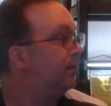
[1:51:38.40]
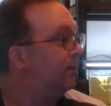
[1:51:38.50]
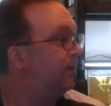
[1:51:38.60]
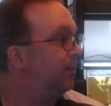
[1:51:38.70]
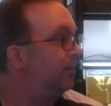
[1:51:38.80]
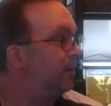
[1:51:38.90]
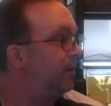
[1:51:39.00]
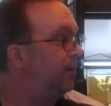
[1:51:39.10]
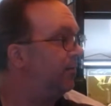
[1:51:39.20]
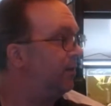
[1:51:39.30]
Yep,
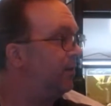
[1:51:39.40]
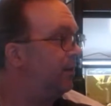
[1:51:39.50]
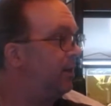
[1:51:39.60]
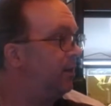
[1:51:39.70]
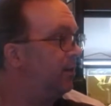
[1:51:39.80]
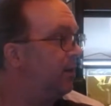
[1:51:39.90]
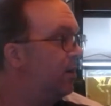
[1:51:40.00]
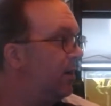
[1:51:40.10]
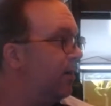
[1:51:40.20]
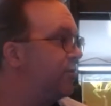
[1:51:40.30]
definitely nearly
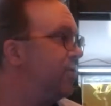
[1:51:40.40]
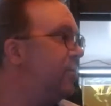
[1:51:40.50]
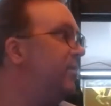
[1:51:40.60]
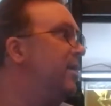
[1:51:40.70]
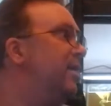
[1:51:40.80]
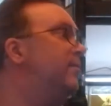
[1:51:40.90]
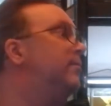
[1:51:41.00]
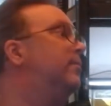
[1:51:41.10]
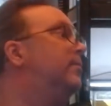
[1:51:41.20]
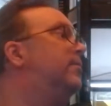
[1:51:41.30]
dark outside now.
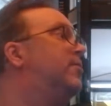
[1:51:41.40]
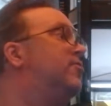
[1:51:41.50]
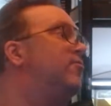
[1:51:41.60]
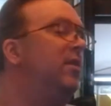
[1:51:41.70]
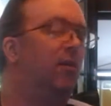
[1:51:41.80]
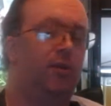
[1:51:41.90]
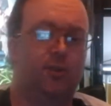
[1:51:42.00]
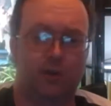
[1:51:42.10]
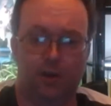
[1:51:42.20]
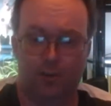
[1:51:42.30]
The street lights
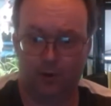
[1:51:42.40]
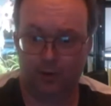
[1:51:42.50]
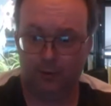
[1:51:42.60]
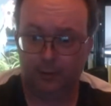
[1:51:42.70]
have come on.